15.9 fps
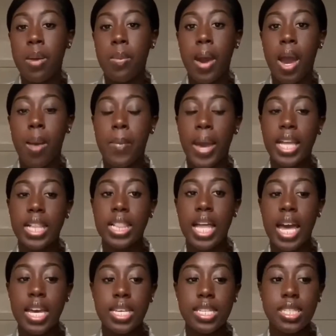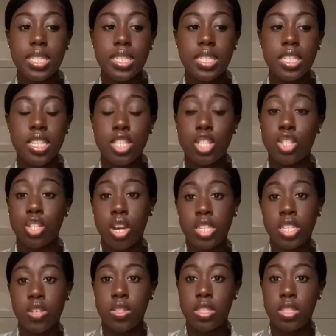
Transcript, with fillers: Uh, my class doesn't start until